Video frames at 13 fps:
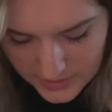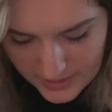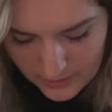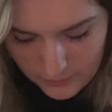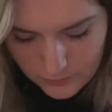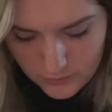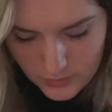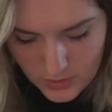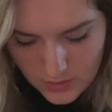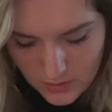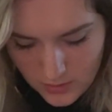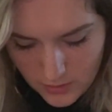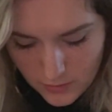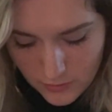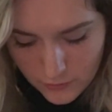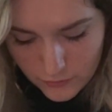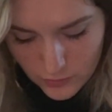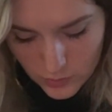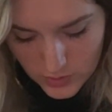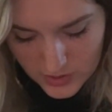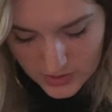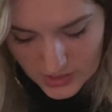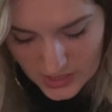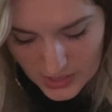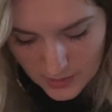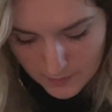Now, for
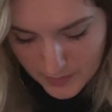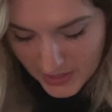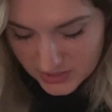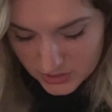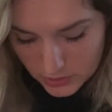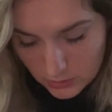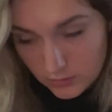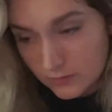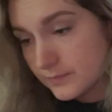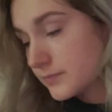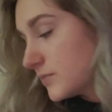the pentacle,